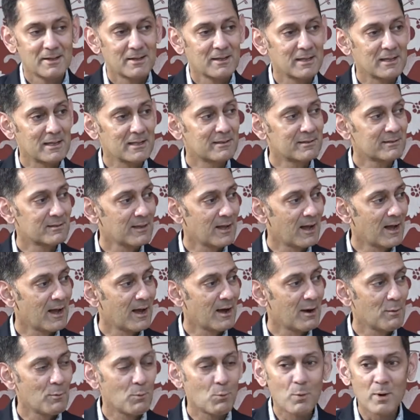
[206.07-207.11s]
It's
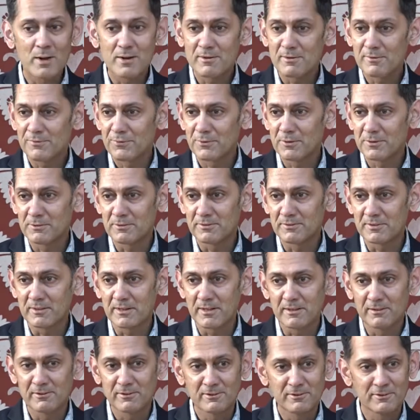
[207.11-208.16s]
wonderful to
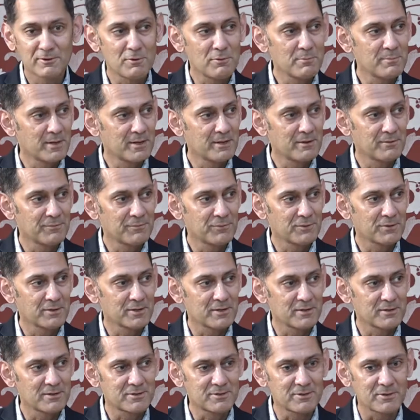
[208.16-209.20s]
see so many of you
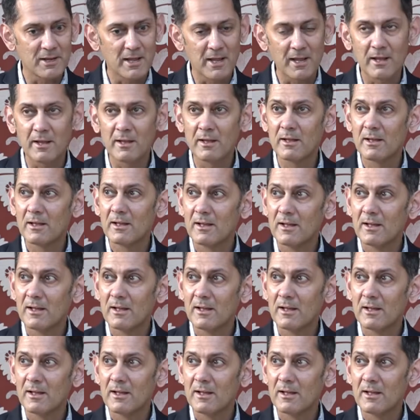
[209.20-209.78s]
here today.